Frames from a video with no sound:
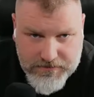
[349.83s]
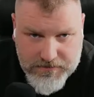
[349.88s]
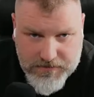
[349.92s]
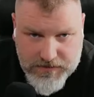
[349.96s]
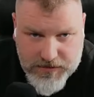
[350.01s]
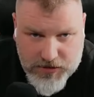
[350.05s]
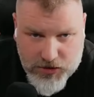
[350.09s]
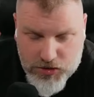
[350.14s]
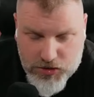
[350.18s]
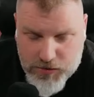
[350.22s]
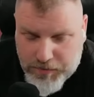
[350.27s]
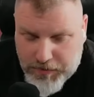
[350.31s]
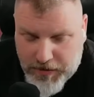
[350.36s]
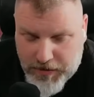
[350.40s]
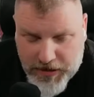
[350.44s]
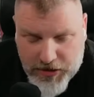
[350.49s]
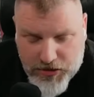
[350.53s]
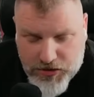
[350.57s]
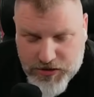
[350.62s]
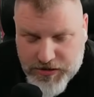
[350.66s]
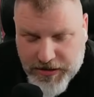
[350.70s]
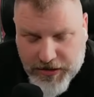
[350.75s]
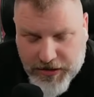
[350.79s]
there's
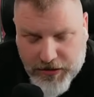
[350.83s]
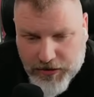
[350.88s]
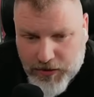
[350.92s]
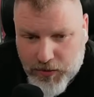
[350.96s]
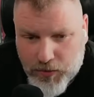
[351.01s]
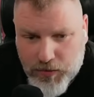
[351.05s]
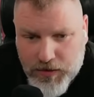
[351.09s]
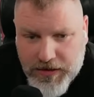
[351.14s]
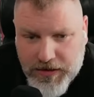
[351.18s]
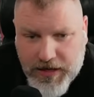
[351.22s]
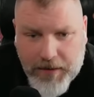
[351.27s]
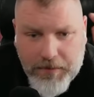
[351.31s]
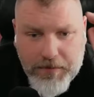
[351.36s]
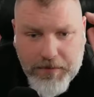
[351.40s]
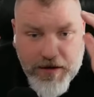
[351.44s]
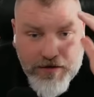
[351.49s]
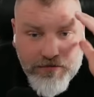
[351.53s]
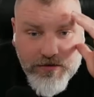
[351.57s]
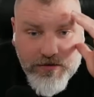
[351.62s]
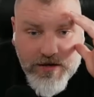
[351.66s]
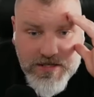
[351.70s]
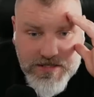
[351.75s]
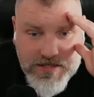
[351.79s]
players there that will not play
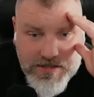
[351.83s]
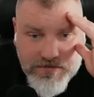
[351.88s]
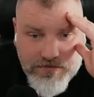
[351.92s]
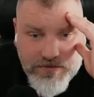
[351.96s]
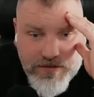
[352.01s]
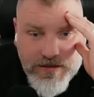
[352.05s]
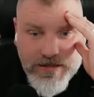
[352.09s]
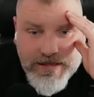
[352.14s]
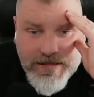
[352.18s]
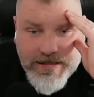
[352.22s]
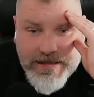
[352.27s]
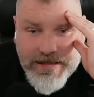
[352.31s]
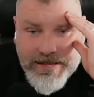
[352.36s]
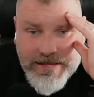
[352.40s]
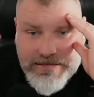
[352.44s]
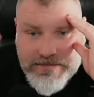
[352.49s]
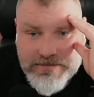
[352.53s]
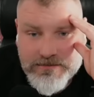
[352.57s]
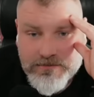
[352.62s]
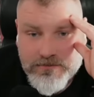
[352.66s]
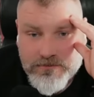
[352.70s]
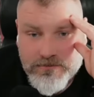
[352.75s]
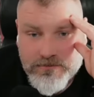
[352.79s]
for Aston Villa
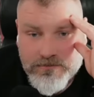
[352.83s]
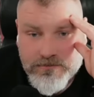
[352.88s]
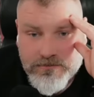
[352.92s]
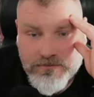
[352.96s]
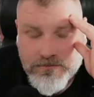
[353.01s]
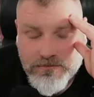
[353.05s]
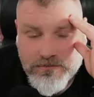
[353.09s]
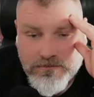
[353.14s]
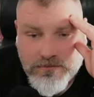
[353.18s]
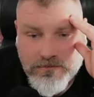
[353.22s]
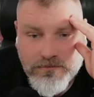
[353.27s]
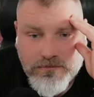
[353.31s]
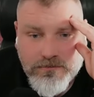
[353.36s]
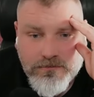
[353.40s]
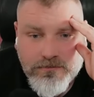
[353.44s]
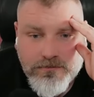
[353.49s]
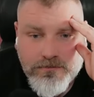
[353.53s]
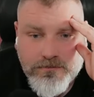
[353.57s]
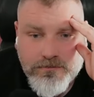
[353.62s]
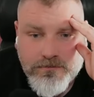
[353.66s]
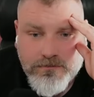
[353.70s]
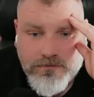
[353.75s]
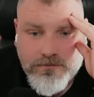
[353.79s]
again
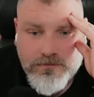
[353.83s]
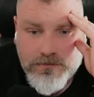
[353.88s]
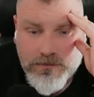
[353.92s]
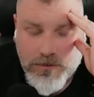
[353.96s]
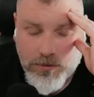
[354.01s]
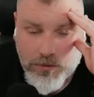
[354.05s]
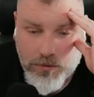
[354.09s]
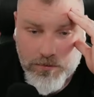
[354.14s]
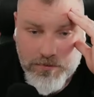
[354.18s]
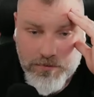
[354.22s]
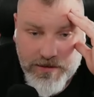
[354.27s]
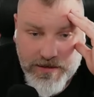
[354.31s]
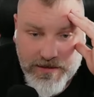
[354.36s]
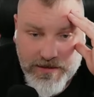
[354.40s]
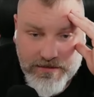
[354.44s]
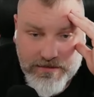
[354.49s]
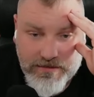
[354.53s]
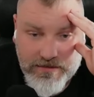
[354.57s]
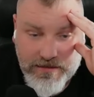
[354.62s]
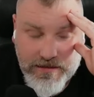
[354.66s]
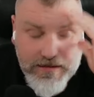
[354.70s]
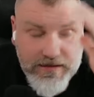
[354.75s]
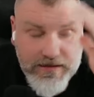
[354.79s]
that were playing
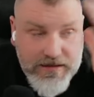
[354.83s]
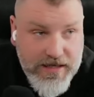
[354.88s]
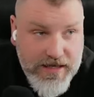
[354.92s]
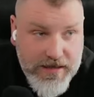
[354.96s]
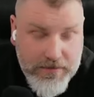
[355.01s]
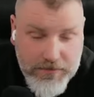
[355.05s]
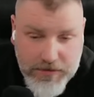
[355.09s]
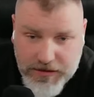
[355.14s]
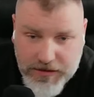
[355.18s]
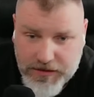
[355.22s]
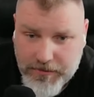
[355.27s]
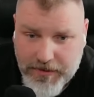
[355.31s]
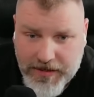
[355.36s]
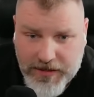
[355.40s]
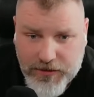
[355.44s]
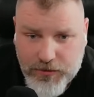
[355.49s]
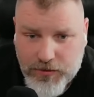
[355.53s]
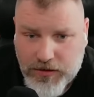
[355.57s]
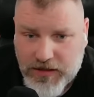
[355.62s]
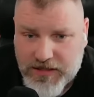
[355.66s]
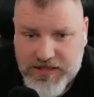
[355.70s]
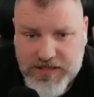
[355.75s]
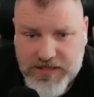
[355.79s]
today, namely the man
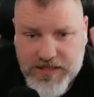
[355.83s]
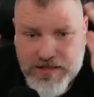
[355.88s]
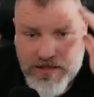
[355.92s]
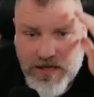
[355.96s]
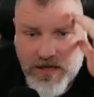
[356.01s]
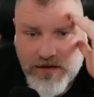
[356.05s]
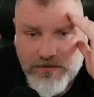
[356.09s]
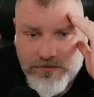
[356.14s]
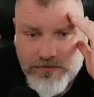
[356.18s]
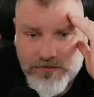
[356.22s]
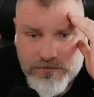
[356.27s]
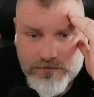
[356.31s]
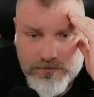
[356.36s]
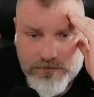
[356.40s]
who got sent off.